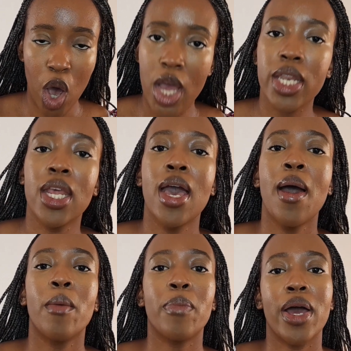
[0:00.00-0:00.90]
on.
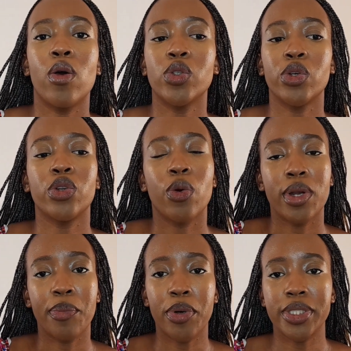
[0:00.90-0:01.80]
But also, you don't
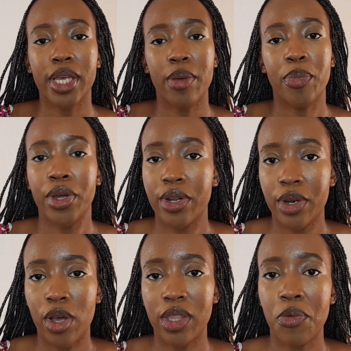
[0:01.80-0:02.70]
want to put a
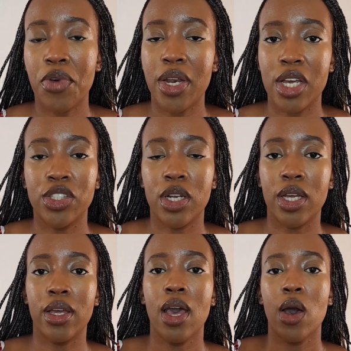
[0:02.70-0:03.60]
burden on them
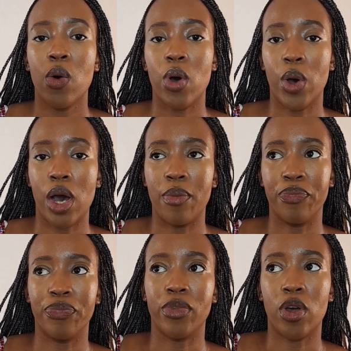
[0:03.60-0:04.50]
financially
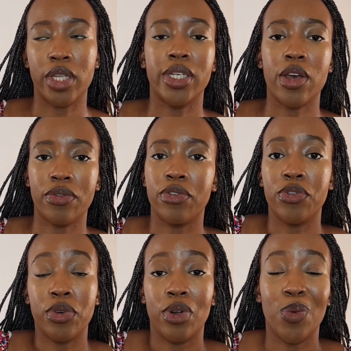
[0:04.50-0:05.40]
on the day of the
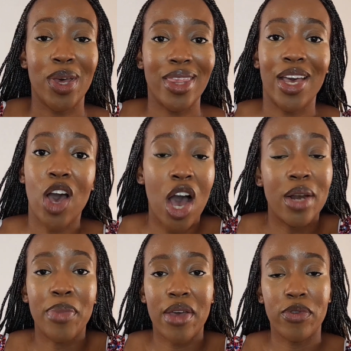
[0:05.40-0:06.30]
funeral, where they
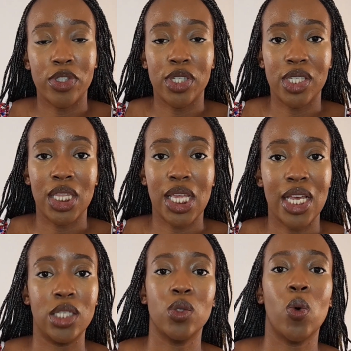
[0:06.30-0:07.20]
can't pay for certain
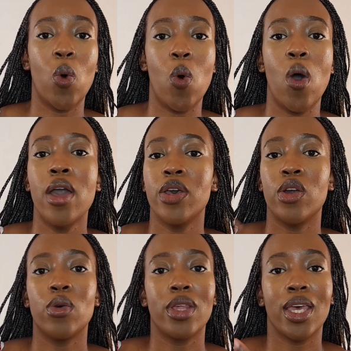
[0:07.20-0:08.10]
things, or,
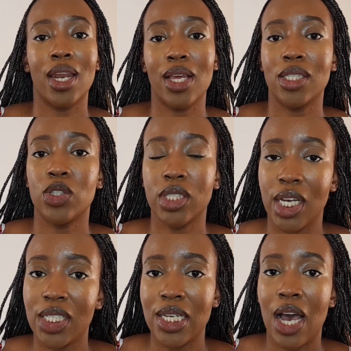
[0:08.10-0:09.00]
you know, they're getting into
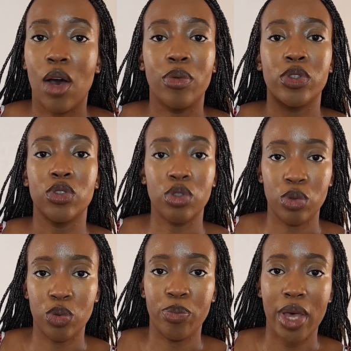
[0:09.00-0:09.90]
debt now to
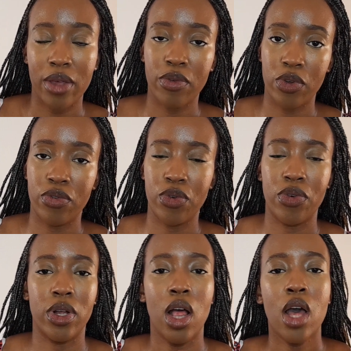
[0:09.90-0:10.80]
pay for your
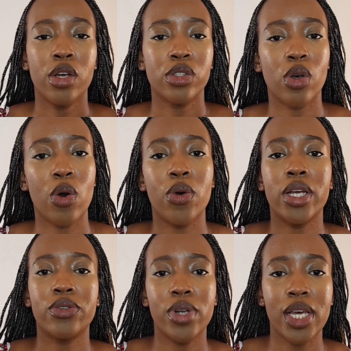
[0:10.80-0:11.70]
funeral. So
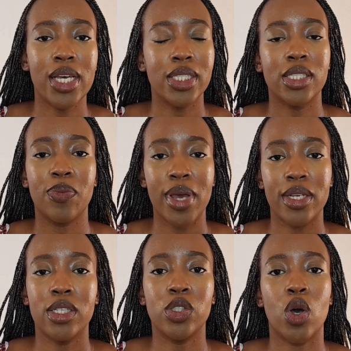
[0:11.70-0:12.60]
it really is
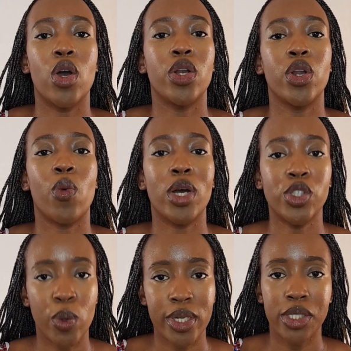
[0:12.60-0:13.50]
dependent on what
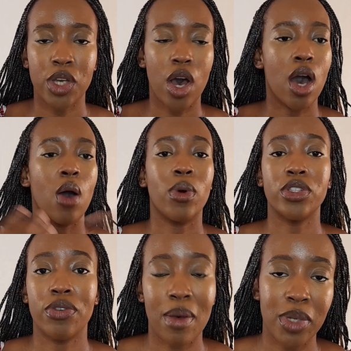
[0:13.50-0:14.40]
your needs are,
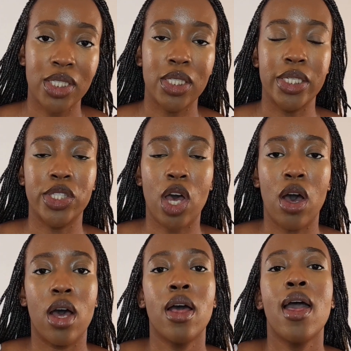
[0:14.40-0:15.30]
what your family's needs
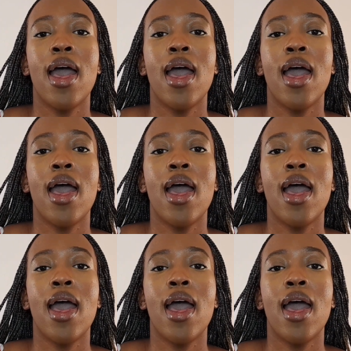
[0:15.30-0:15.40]
are,